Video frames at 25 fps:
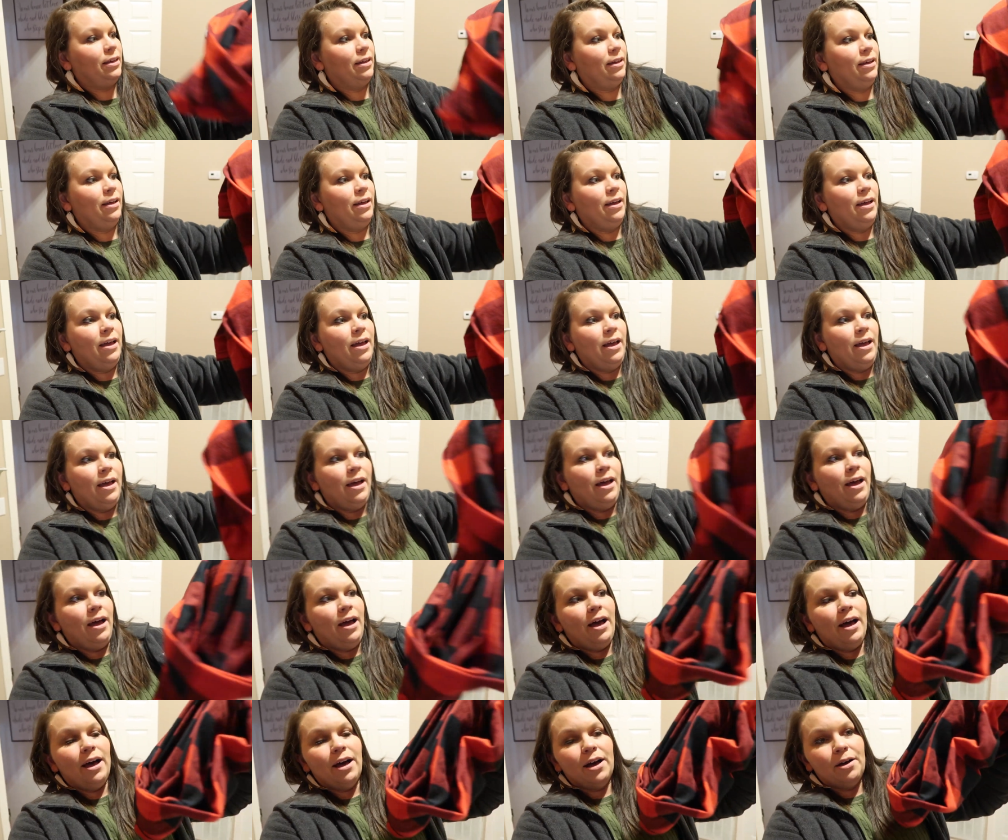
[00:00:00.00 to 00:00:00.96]
the
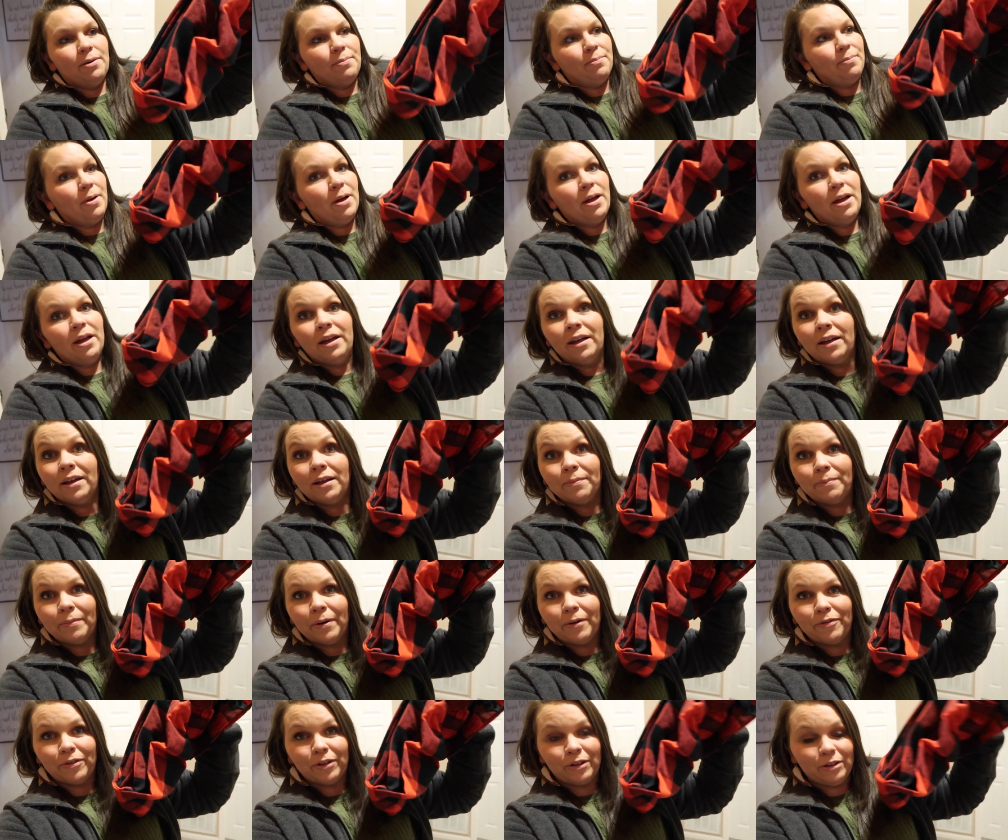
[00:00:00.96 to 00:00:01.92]
um,
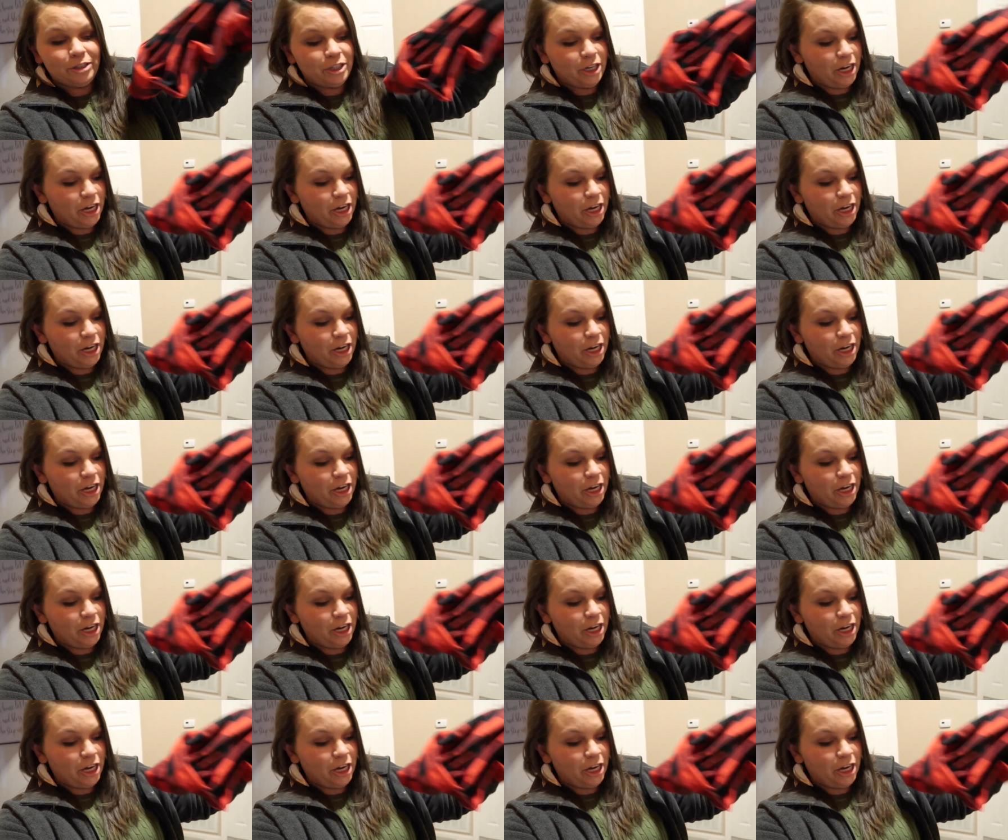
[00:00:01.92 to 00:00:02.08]
buffalo